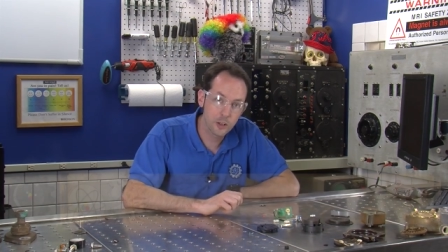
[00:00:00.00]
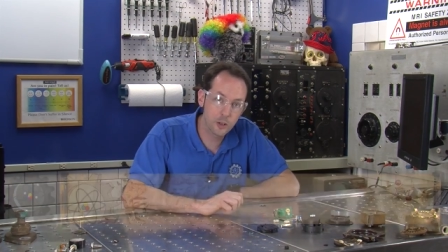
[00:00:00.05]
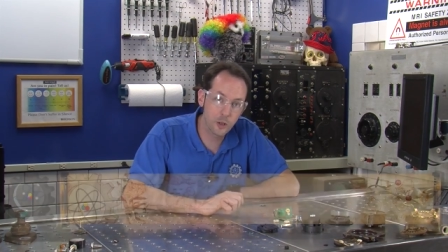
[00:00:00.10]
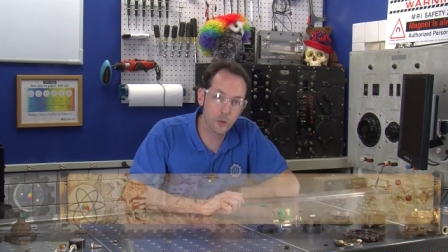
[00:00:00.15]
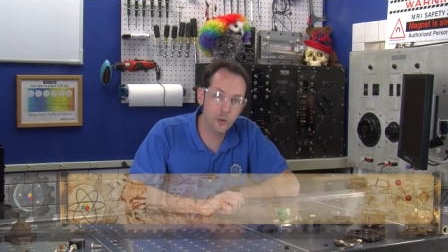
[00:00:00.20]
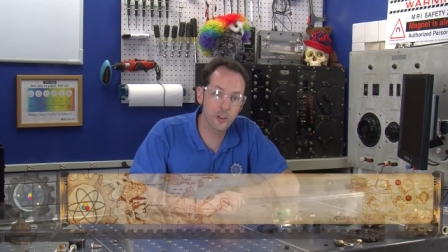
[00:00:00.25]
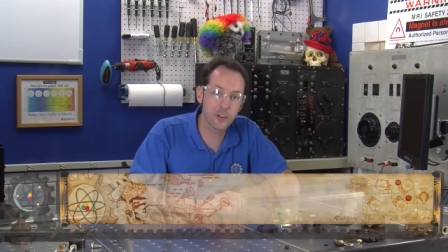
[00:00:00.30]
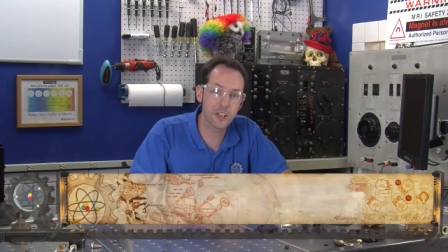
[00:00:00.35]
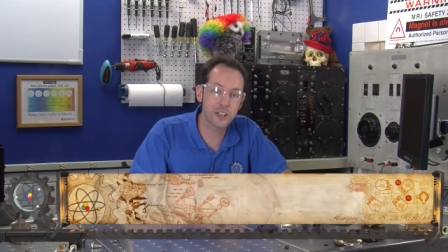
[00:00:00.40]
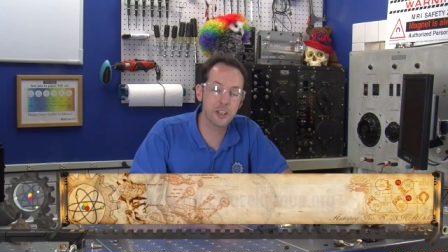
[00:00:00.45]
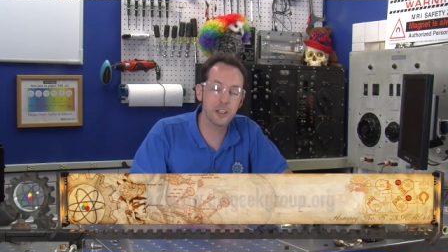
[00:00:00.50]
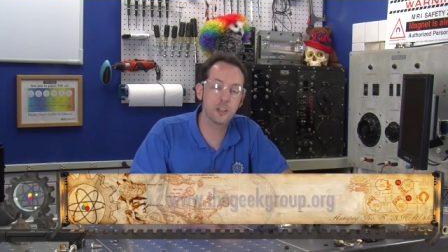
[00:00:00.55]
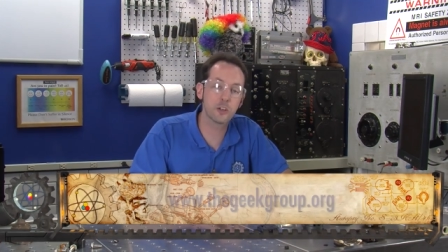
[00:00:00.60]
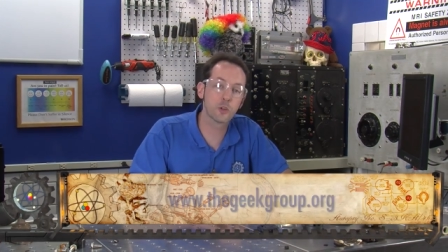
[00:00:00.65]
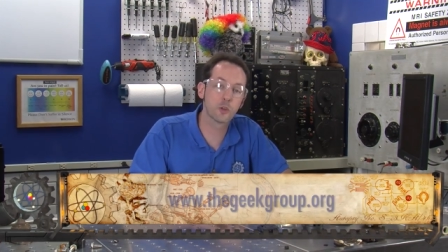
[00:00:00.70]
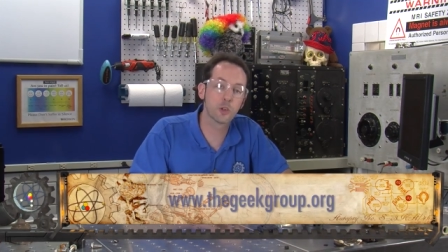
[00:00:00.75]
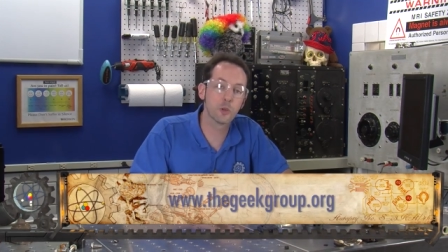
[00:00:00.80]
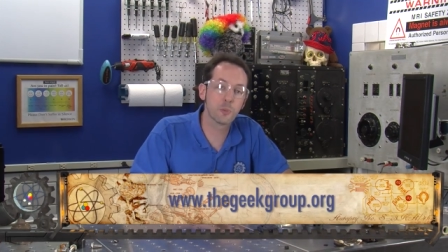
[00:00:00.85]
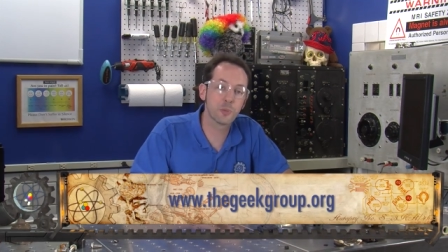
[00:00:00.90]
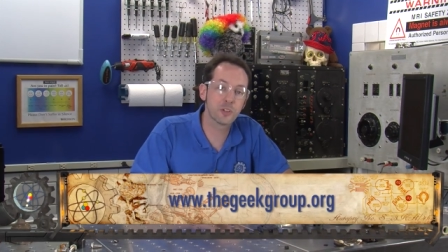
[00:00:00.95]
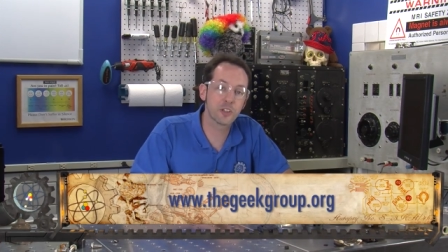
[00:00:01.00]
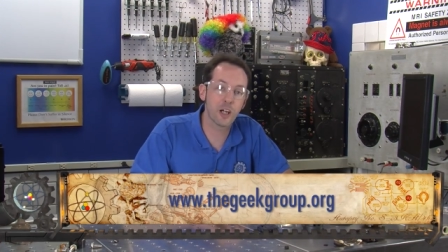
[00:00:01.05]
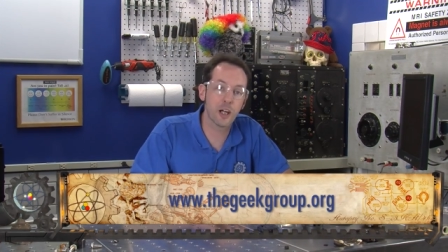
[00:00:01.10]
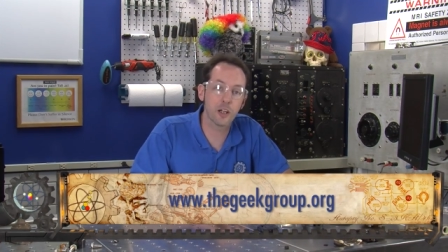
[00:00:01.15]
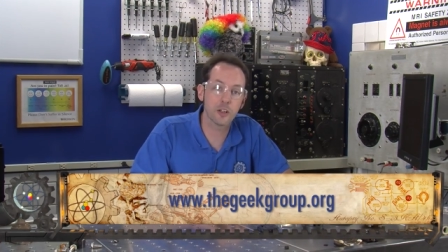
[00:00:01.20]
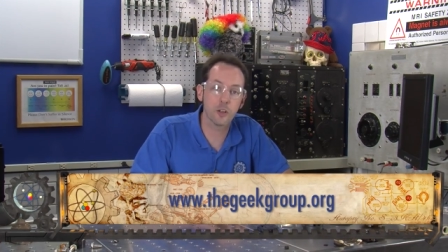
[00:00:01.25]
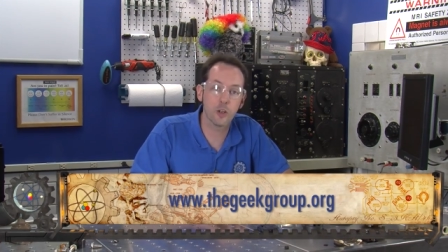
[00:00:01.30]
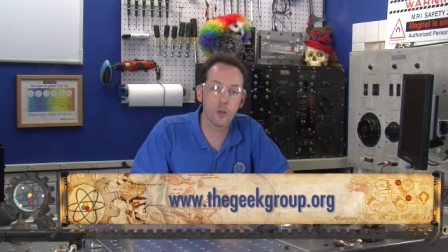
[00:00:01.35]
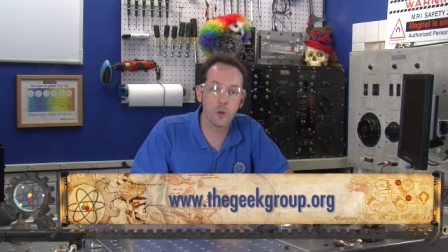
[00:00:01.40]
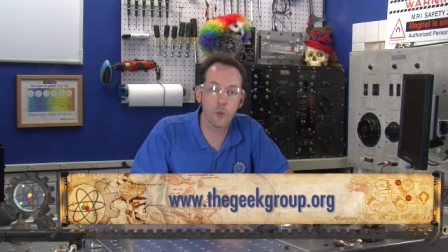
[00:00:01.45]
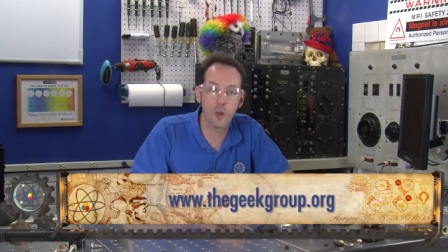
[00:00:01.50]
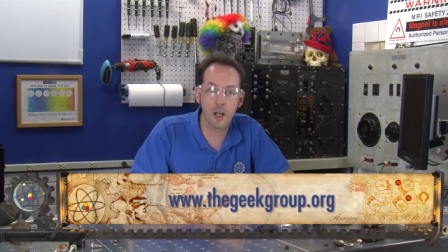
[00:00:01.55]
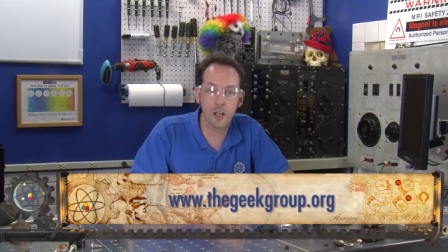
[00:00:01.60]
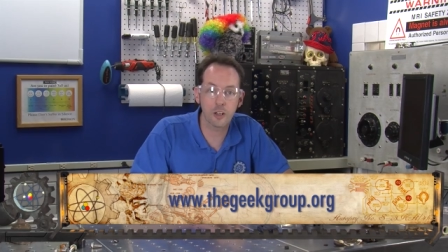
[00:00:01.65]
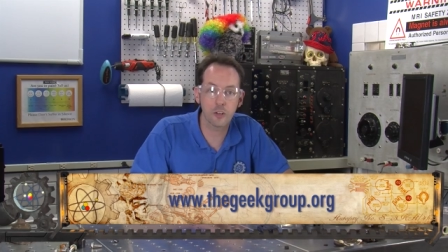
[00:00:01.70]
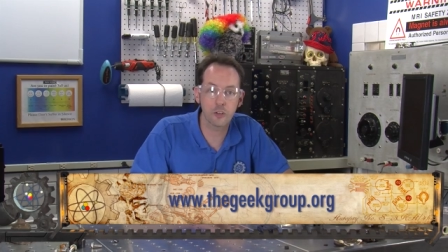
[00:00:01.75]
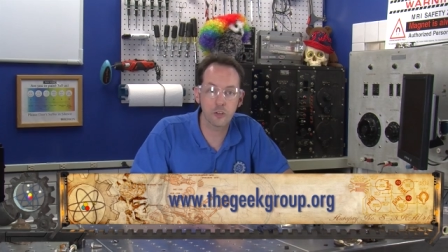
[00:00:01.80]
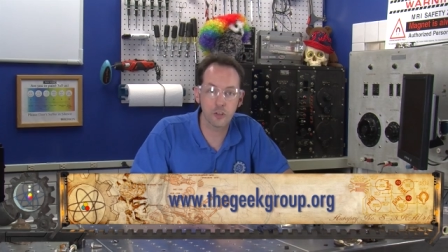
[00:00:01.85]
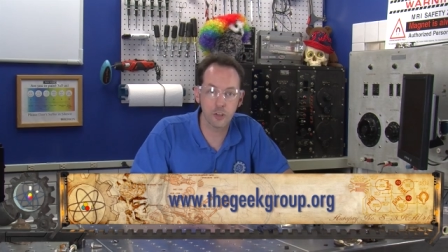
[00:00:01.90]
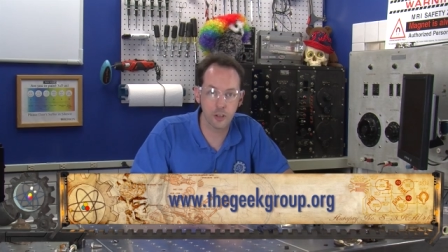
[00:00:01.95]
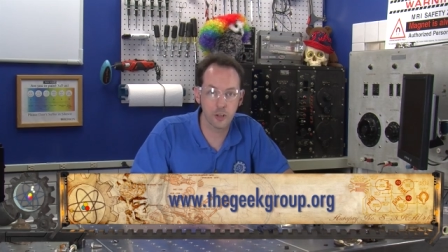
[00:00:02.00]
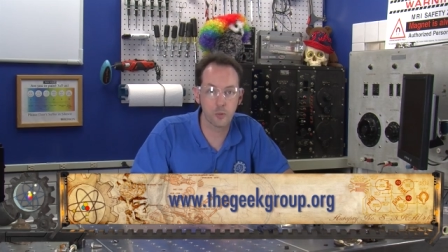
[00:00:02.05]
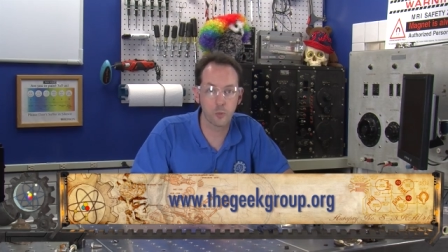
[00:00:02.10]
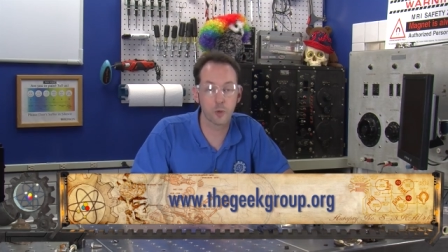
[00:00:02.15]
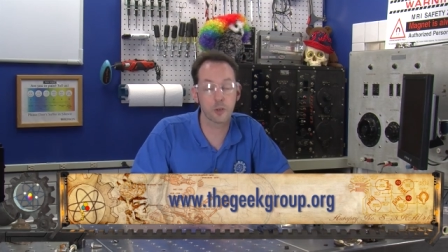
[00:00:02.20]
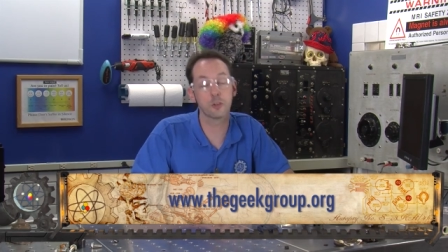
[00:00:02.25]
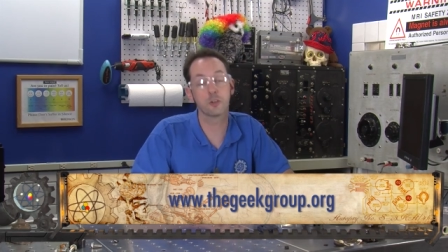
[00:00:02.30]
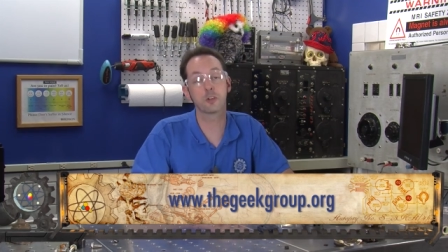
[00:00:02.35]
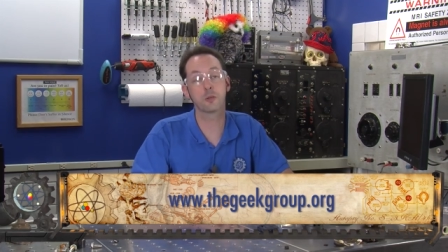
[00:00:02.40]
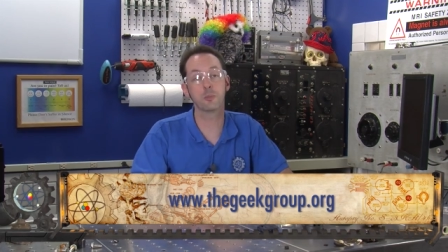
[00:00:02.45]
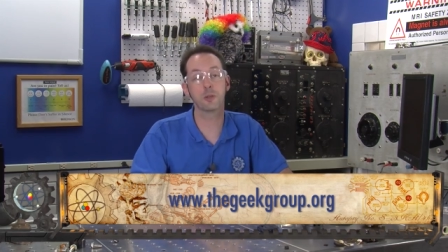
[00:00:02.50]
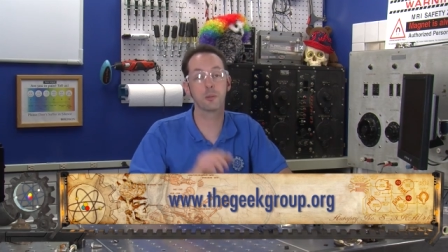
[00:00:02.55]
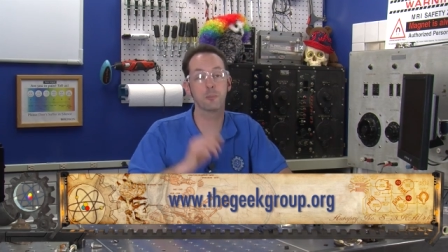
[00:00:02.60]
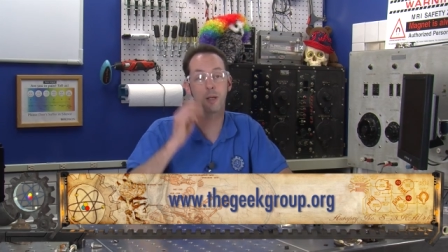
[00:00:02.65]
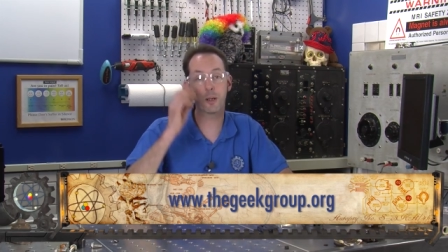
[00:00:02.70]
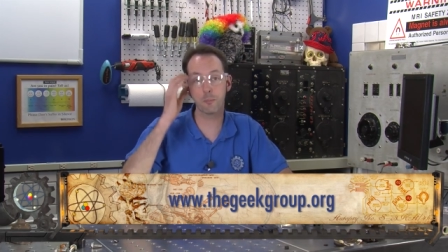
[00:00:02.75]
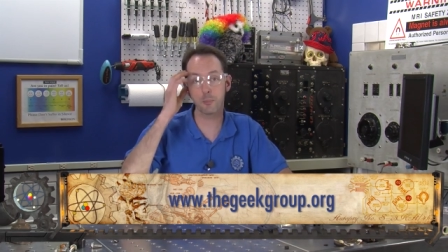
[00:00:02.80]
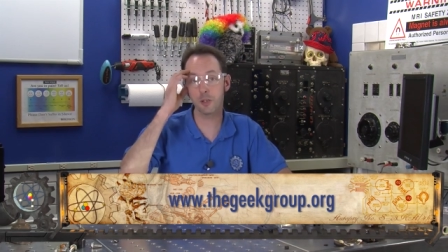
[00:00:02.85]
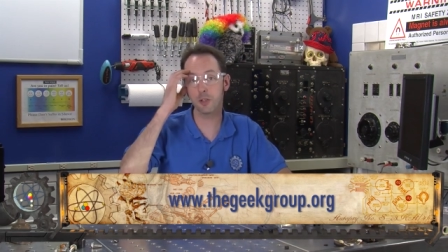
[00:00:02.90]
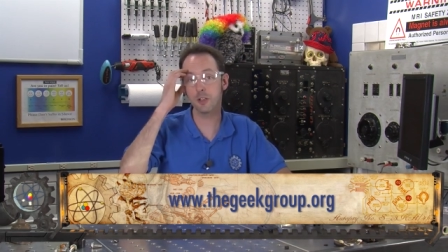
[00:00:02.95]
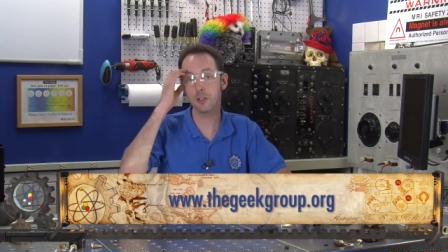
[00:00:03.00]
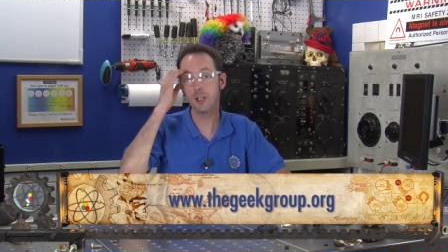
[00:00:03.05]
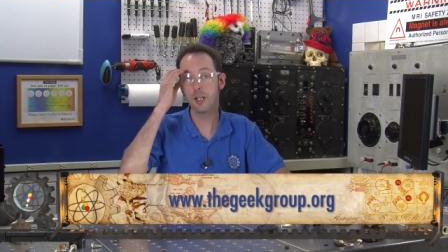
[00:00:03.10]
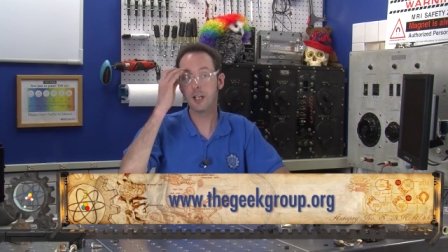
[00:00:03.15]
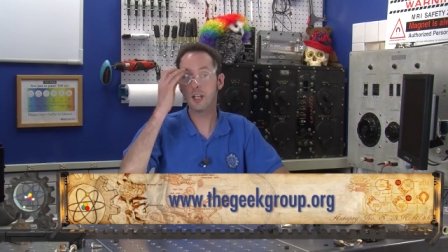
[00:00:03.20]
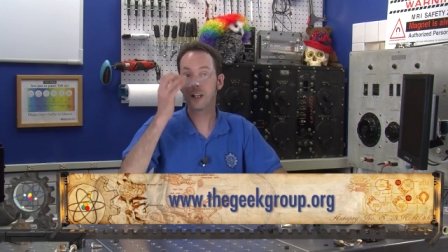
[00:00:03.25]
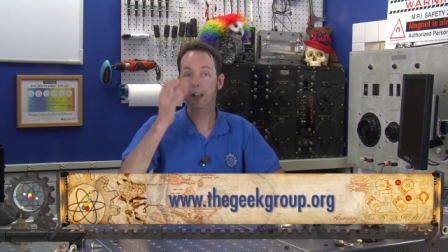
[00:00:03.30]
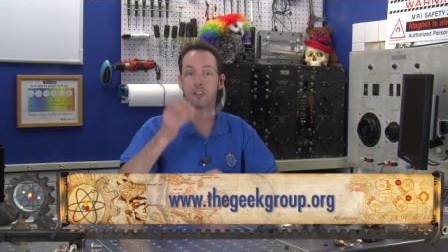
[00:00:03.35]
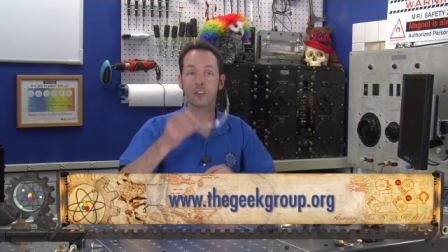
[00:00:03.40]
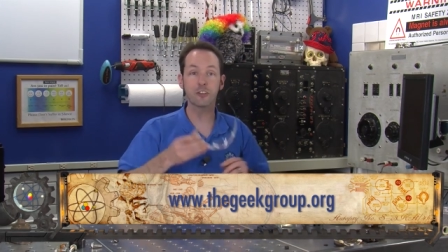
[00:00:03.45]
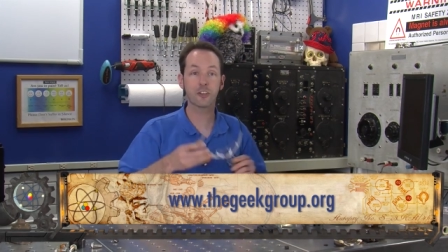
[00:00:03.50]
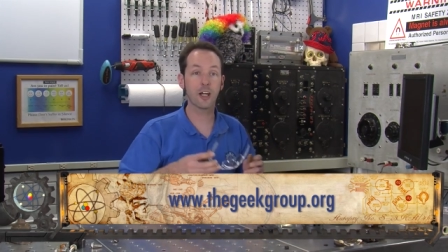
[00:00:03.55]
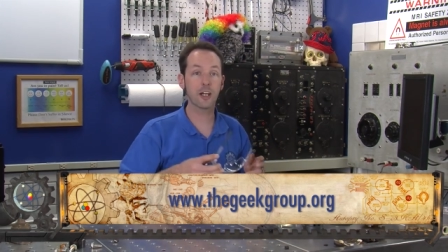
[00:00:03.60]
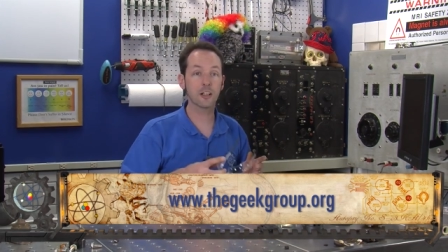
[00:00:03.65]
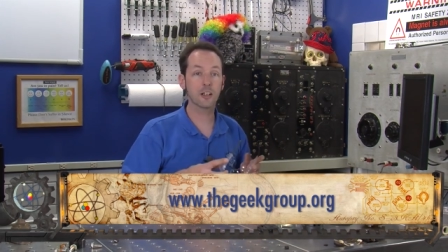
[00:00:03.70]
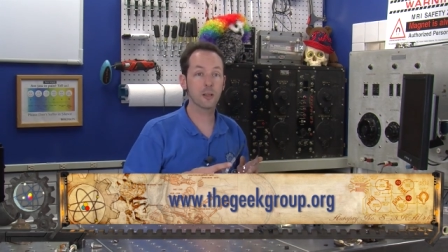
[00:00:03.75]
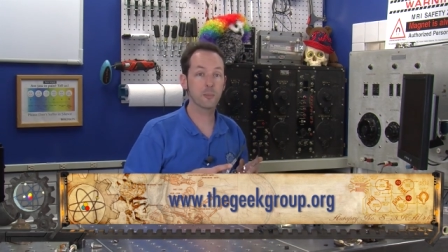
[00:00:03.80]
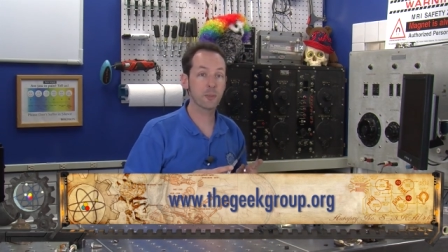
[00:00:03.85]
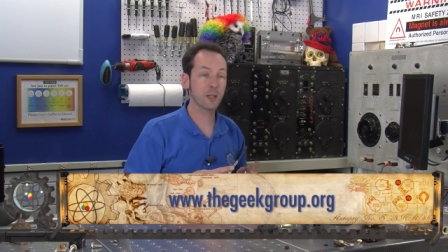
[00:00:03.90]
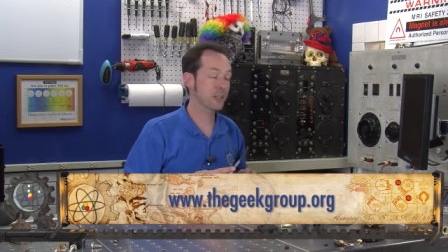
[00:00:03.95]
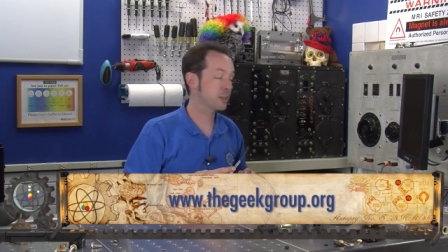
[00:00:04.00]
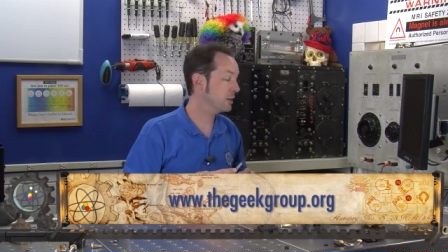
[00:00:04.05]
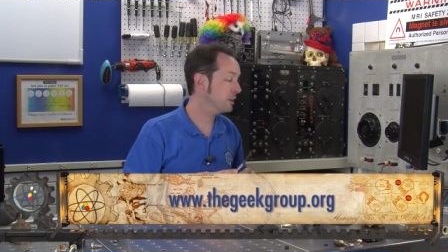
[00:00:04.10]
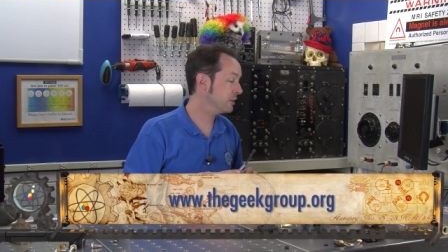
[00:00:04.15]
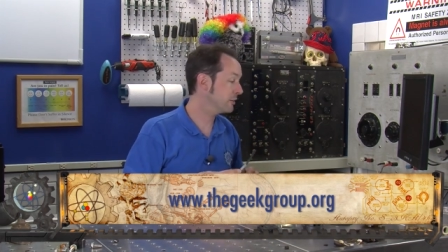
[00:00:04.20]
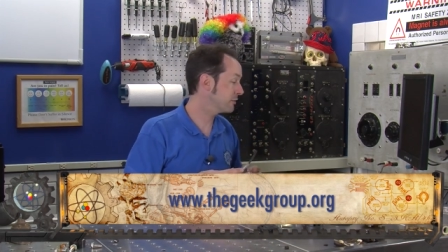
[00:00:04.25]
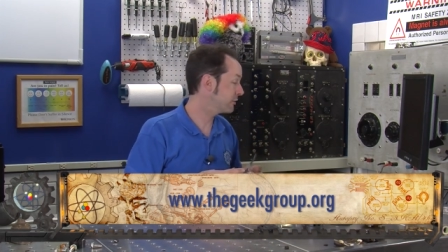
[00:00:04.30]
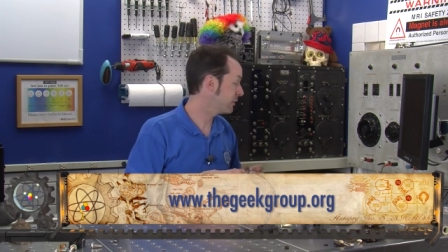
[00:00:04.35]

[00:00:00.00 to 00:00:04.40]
go to thegeekgroup.org, where you can be a member and sign up and get